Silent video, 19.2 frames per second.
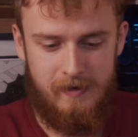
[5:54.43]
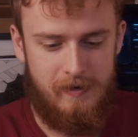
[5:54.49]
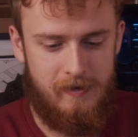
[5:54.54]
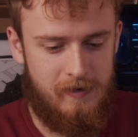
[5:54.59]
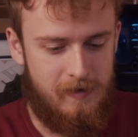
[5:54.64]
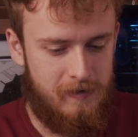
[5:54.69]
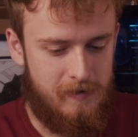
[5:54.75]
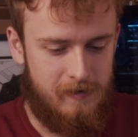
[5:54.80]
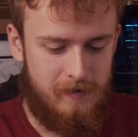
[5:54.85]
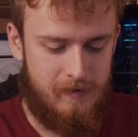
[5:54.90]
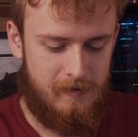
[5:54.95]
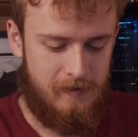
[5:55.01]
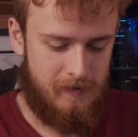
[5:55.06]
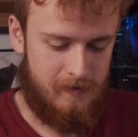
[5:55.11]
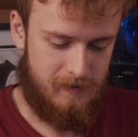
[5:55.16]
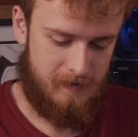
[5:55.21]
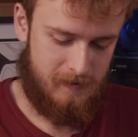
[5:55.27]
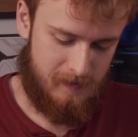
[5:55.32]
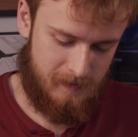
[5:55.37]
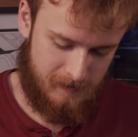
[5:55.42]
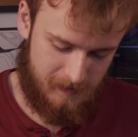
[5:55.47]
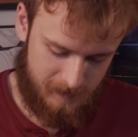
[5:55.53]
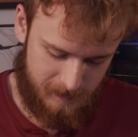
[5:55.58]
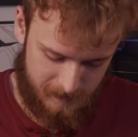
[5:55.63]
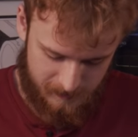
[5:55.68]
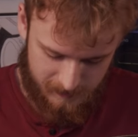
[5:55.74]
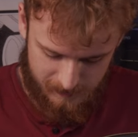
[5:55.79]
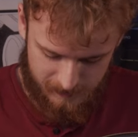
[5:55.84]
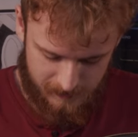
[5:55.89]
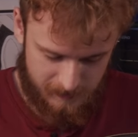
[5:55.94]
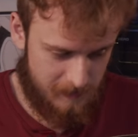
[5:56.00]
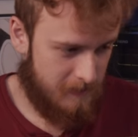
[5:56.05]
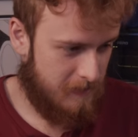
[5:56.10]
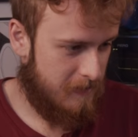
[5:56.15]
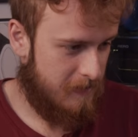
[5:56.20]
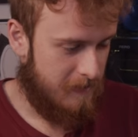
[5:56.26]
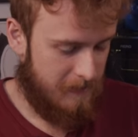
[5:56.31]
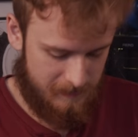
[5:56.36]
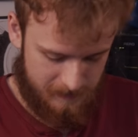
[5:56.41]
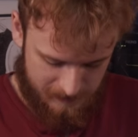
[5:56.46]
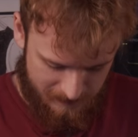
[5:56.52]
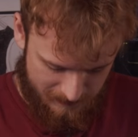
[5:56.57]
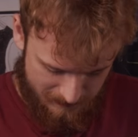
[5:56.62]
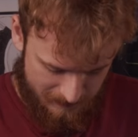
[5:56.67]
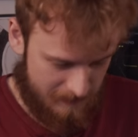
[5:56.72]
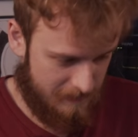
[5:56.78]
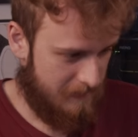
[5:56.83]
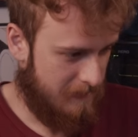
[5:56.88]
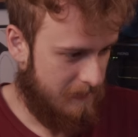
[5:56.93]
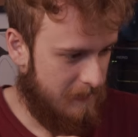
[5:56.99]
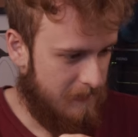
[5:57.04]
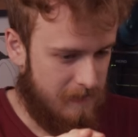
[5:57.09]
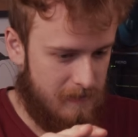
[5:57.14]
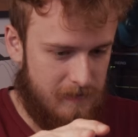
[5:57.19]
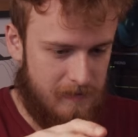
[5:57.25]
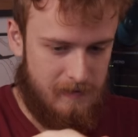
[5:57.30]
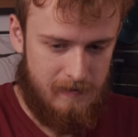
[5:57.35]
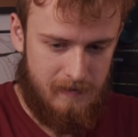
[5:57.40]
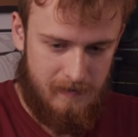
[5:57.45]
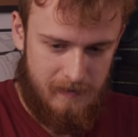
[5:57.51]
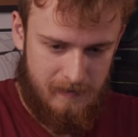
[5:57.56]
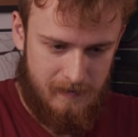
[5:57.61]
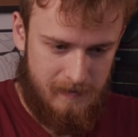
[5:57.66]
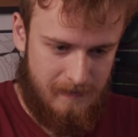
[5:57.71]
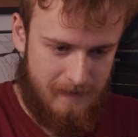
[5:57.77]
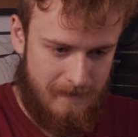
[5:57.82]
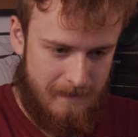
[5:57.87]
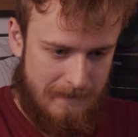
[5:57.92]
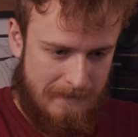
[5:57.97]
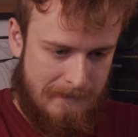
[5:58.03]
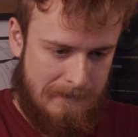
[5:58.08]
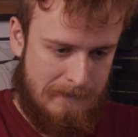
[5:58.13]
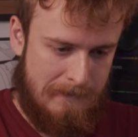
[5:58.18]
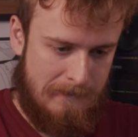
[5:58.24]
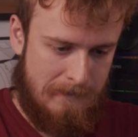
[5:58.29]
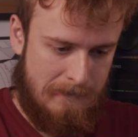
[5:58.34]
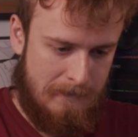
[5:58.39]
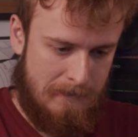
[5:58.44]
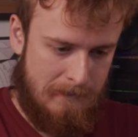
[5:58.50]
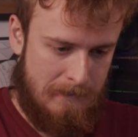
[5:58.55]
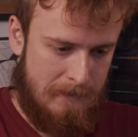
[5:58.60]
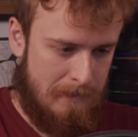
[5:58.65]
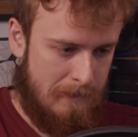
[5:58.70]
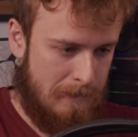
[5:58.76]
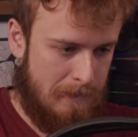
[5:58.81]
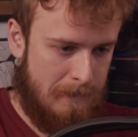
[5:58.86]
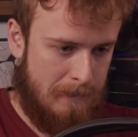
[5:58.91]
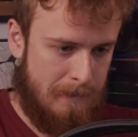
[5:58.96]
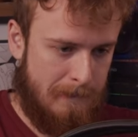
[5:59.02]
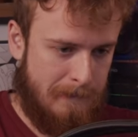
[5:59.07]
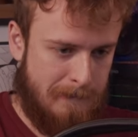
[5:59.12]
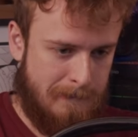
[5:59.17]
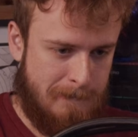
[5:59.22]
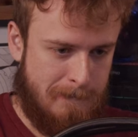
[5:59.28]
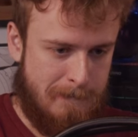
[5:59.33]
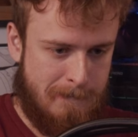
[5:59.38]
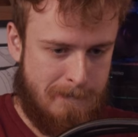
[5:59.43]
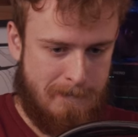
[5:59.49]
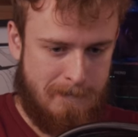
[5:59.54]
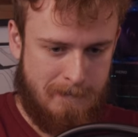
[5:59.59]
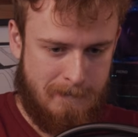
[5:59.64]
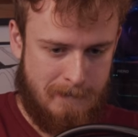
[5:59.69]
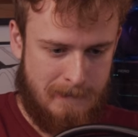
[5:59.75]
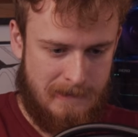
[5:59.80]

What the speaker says: Nobody speaks.